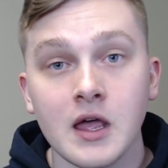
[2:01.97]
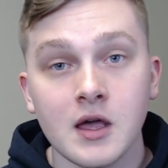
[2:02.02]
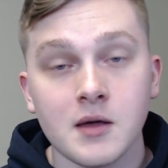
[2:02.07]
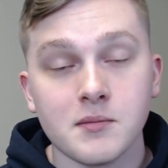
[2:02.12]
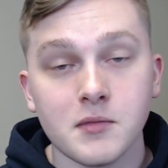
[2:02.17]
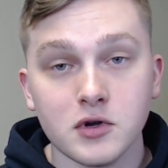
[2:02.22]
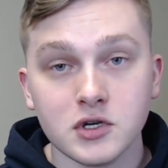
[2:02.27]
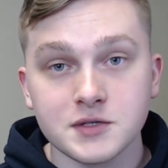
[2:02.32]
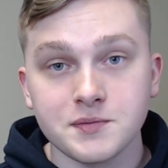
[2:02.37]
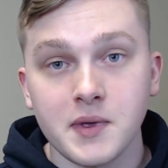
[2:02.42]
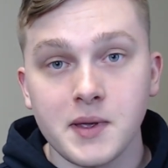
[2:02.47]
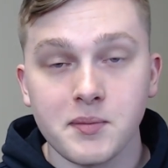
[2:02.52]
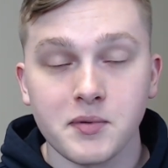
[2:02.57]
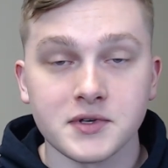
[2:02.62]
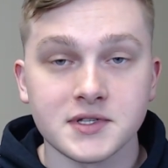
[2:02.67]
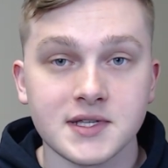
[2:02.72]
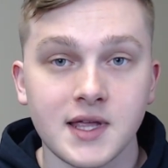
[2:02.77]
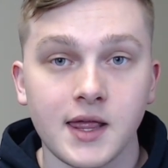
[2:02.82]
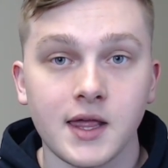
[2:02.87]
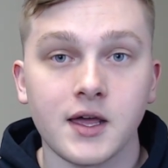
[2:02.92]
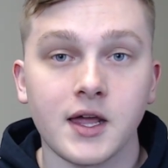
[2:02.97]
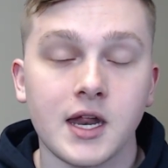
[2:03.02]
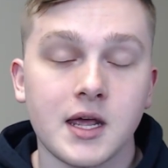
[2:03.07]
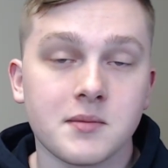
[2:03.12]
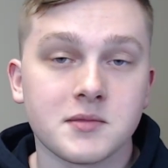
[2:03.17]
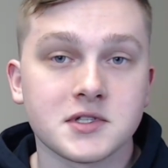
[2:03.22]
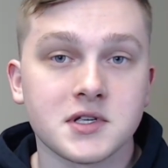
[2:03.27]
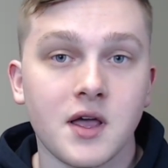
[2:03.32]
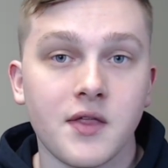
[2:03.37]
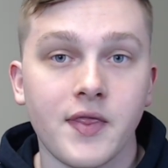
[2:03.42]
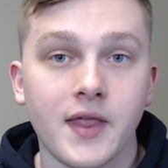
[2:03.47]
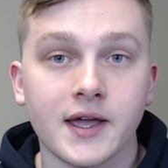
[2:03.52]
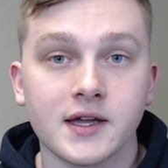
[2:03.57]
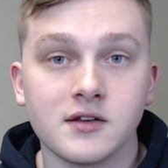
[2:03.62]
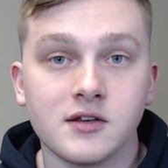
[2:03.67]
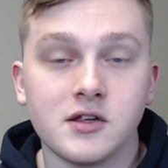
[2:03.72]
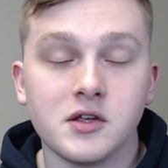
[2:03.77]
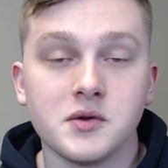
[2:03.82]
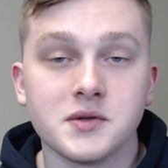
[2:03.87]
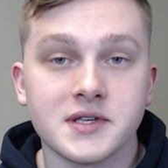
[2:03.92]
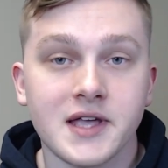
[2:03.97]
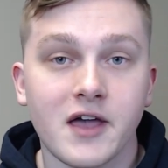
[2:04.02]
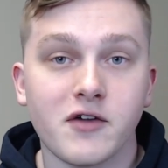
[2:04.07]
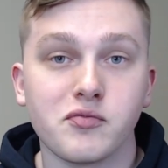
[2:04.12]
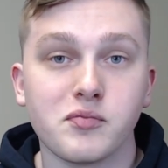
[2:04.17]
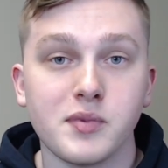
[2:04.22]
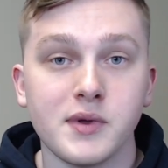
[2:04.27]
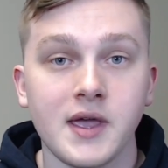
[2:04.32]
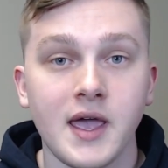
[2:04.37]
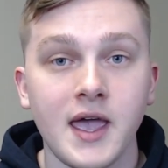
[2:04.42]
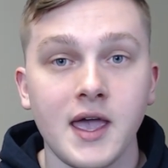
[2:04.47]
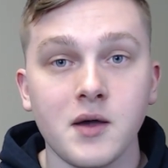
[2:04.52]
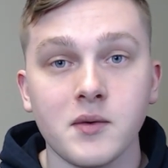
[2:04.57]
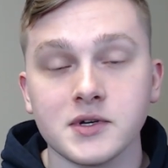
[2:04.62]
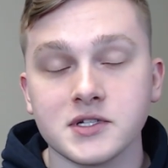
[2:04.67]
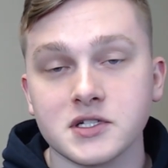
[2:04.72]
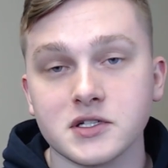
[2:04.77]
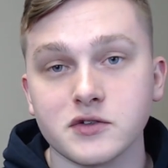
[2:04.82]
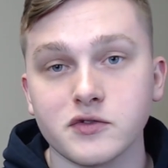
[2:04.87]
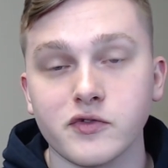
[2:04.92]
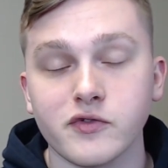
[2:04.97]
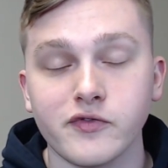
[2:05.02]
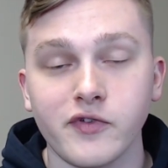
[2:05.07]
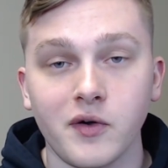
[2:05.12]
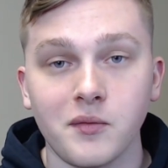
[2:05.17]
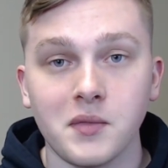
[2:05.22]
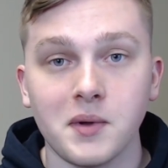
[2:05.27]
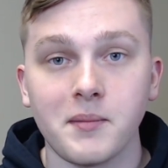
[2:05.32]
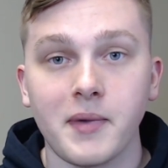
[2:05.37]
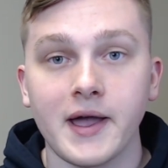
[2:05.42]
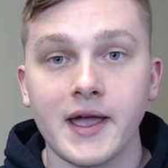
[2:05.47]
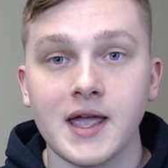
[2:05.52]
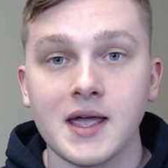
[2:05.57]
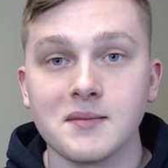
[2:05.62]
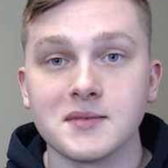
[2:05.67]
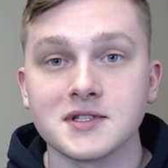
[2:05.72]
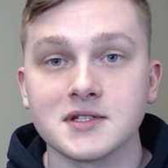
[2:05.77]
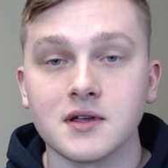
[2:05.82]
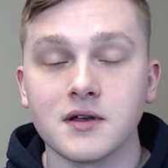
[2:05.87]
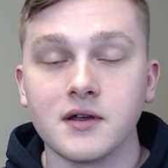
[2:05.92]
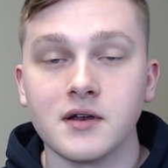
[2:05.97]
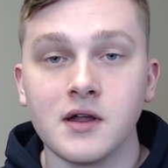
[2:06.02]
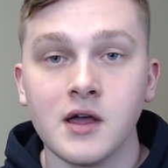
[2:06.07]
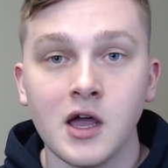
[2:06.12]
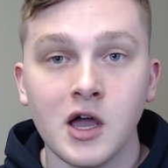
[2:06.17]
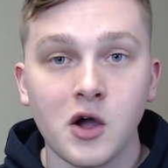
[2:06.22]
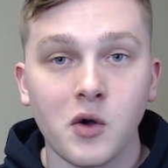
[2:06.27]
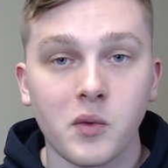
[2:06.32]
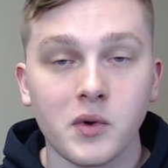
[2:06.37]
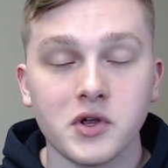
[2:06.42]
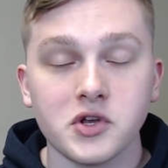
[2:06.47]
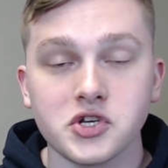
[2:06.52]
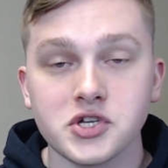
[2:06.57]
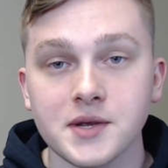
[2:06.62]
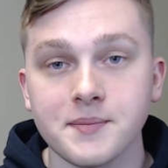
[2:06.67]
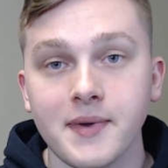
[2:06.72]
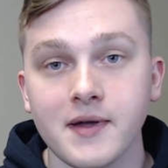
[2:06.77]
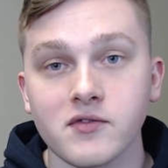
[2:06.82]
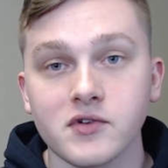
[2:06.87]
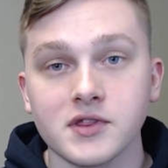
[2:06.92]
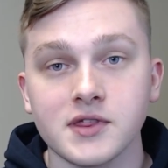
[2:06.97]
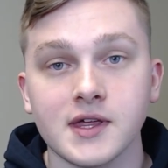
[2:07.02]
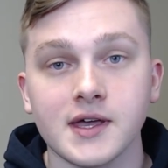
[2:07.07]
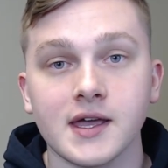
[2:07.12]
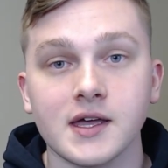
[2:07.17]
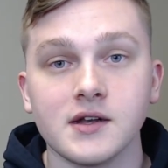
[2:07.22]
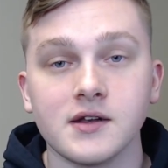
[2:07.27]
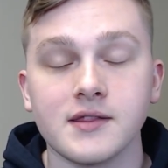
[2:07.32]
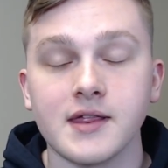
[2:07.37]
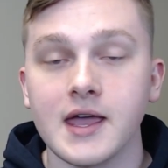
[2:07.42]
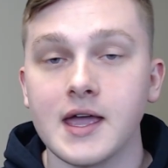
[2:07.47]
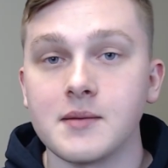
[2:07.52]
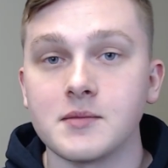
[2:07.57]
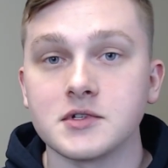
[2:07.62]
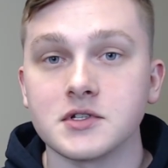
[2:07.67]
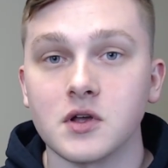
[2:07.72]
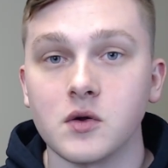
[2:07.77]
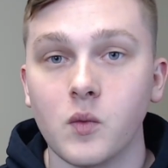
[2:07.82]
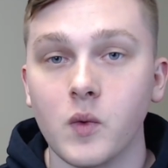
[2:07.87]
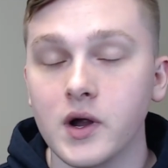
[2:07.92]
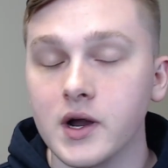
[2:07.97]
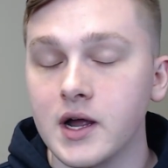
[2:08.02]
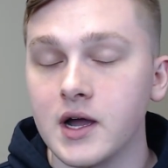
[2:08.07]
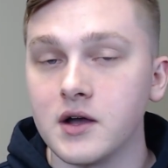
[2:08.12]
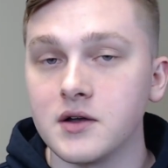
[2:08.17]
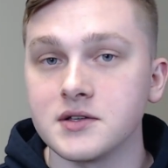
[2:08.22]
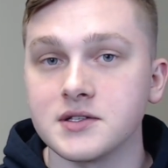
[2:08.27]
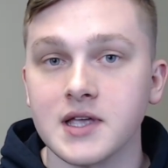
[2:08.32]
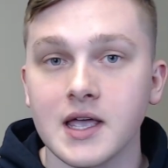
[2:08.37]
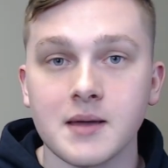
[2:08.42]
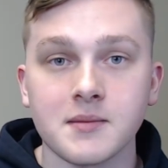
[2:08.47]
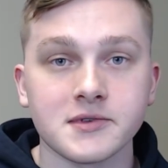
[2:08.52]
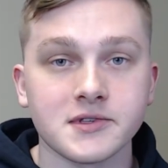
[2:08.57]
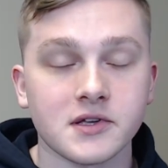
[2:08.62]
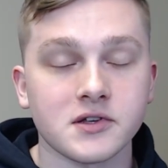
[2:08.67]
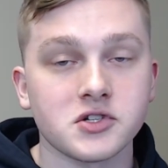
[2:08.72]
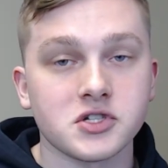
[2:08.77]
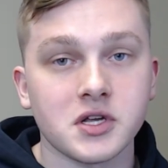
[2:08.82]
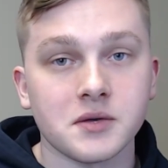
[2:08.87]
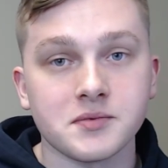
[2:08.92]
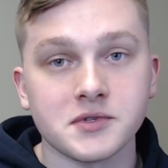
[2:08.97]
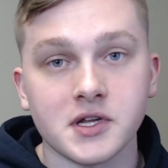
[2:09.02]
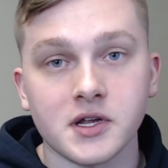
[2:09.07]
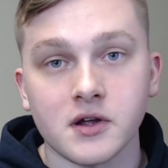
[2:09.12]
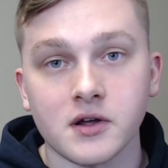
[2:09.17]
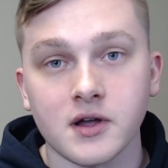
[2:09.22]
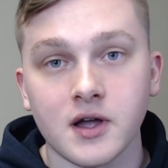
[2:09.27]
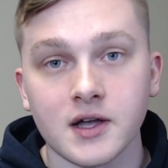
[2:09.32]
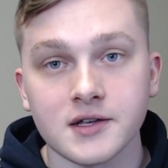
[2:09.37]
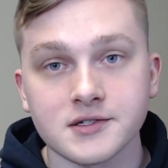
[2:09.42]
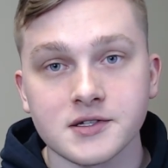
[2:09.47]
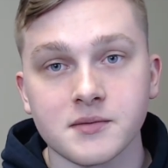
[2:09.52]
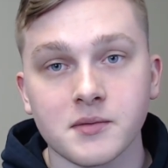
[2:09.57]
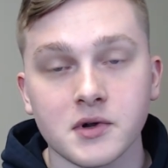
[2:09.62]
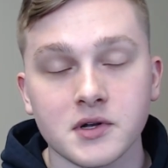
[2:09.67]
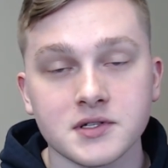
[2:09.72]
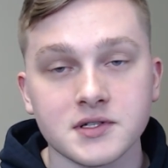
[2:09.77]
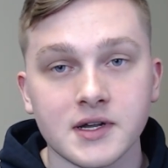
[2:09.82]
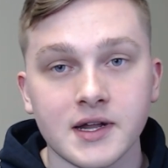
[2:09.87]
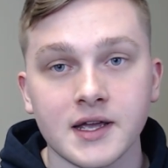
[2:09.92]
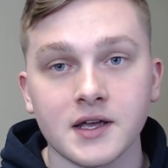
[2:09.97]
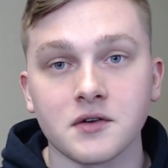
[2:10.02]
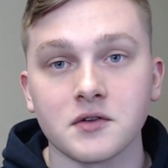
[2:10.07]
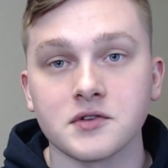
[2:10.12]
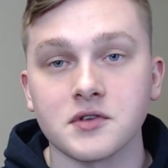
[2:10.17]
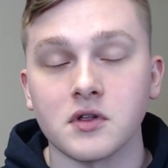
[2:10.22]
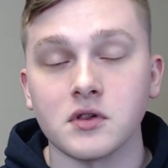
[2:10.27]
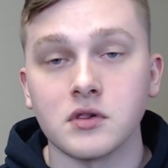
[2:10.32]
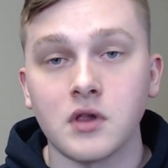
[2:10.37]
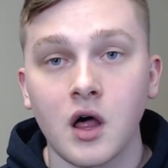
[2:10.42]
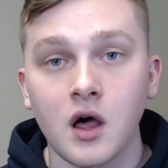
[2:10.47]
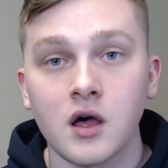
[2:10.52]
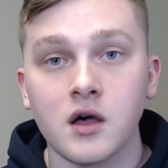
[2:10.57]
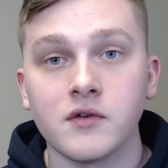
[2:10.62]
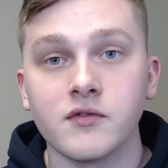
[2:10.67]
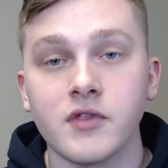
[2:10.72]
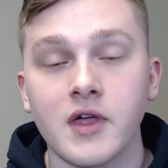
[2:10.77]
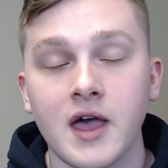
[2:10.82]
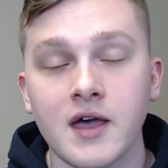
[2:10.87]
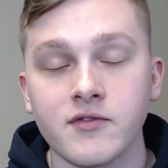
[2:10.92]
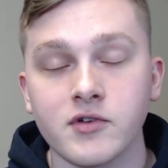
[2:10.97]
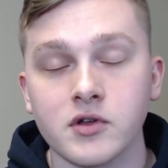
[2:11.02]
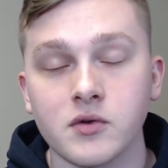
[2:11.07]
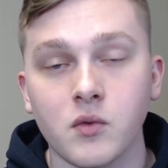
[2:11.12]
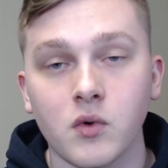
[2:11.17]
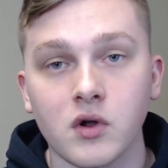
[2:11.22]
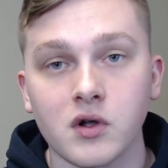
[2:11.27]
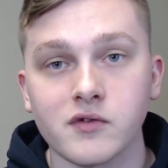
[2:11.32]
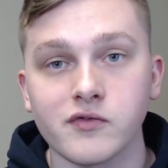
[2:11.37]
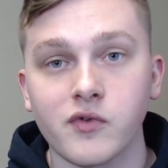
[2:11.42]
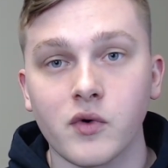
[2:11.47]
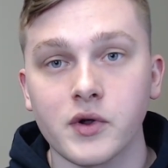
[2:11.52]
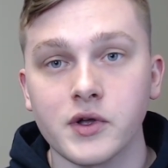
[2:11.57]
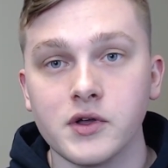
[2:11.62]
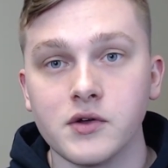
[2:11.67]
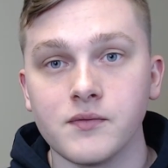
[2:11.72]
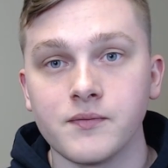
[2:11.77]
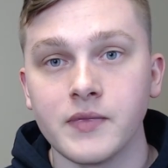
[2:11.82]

Most people selling on Amazon like to use FBA, which is fulfillment by Amazon, where you ship everything into the Amazon warehouse, Amazon ships to your customers, and handles a lot of the heavy work for you.